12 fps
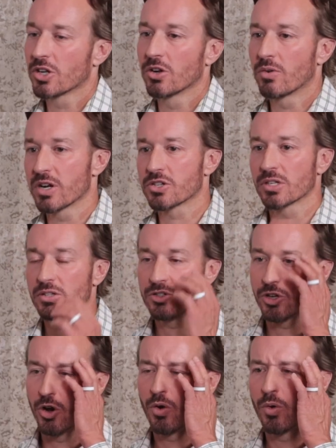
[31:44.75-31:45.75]
a good question.
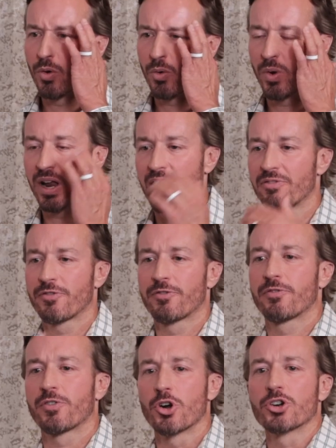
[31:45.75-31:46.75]
So when I
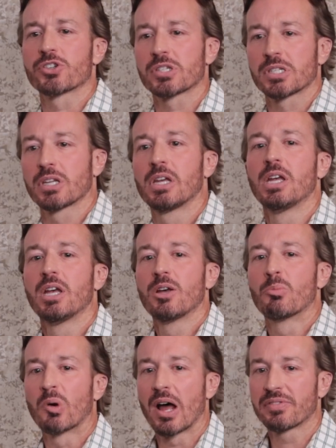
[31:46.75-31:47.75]
first
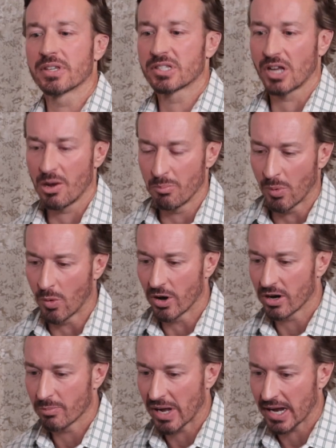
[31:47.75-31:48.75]
brought this on
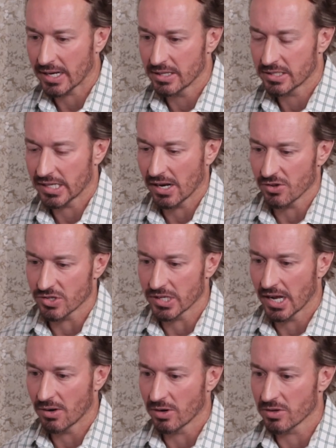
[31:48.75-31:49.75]
board back in San
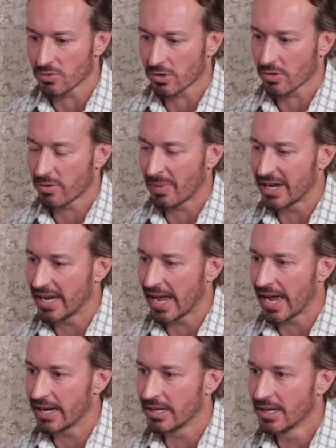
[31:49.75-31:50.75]
Jose when I was working with my
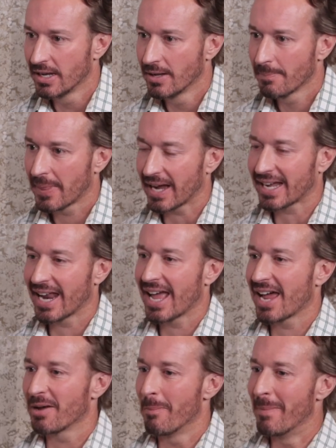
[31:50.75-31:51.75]
dad, I kind of
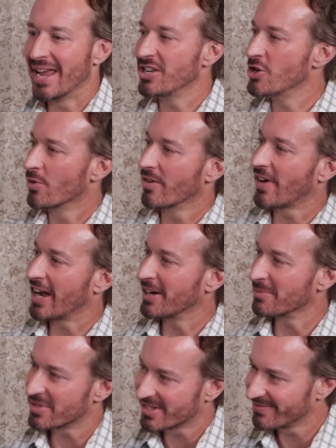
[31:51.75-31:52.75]
had a menu of
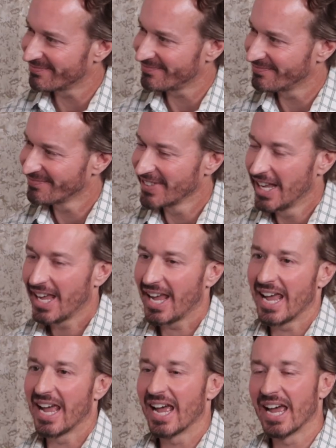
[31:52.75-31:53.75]
items.
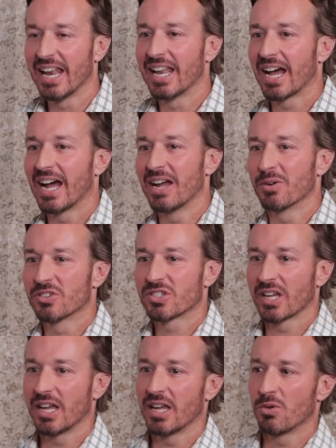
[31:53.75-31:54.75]
And I would
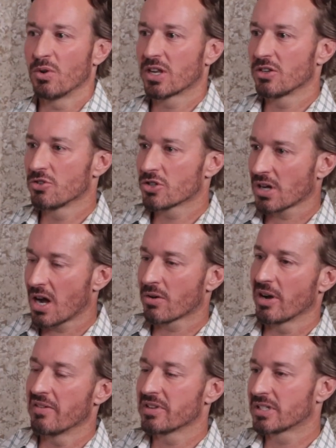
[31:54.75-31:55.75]
say, we could do
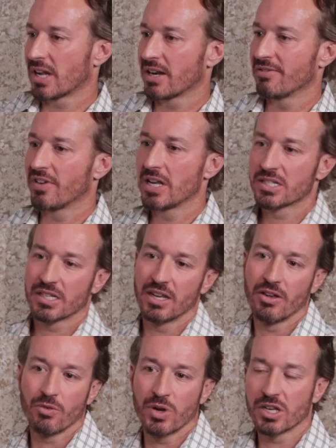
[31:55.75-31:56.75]
Shockwave, it's
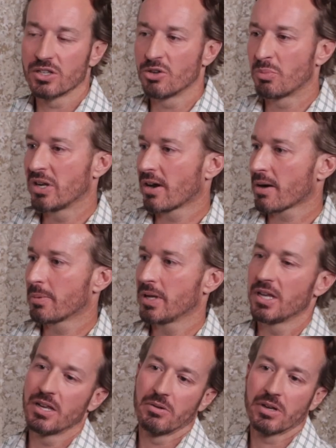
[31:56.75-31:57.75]
non-invasive. We could do
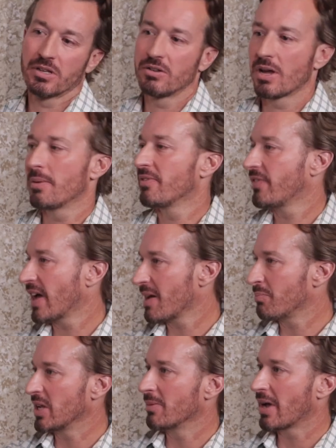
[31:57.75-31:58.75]
PRP, we could do MFAT,
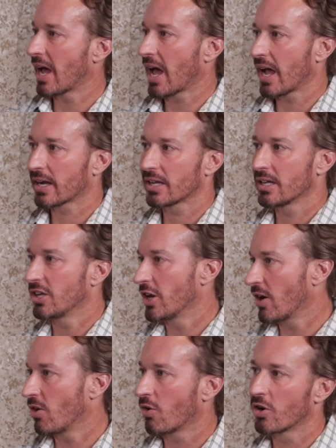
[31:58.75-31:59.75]
BMAC,
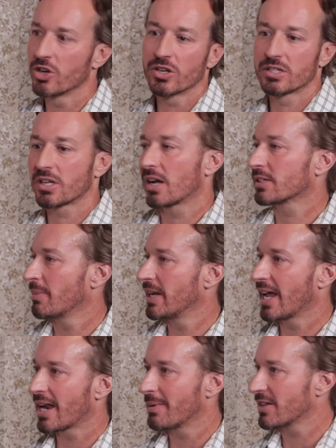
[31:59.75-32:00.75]
or you could talk to my
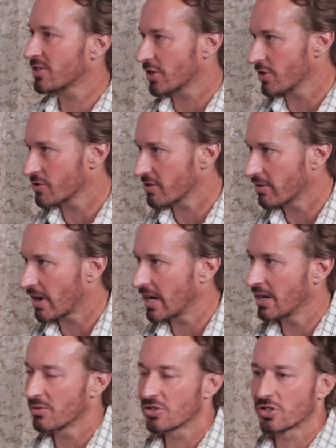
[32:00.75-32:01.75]
dad about surgery, right?
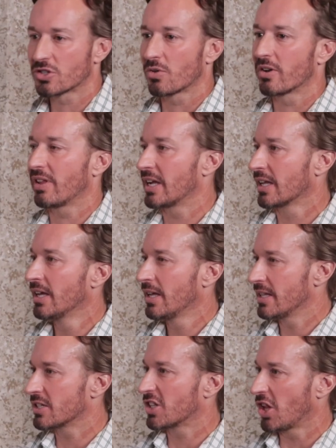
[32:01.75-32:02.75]
And it was just sort of like
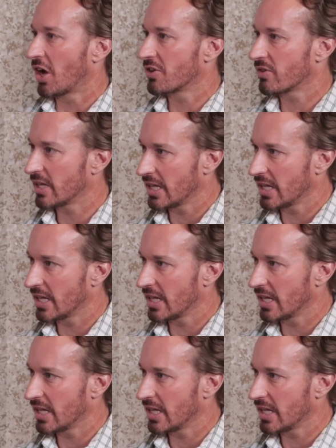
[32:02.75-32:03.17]
this laundry